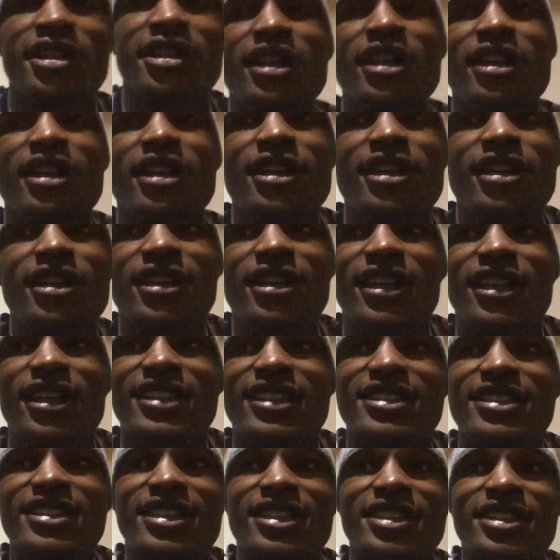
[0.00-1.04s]
You know,
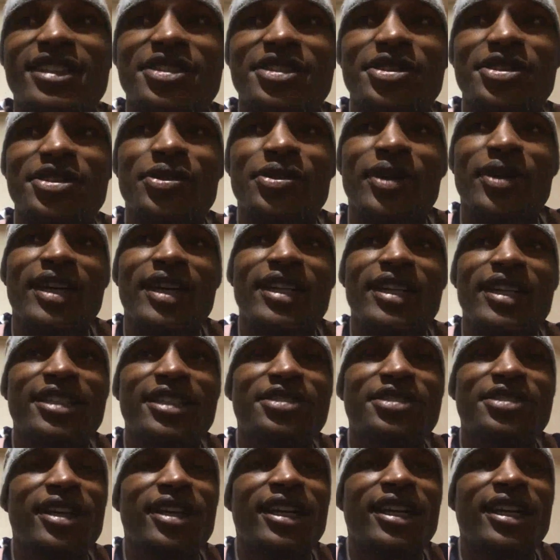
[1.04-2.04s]
I said, shit, why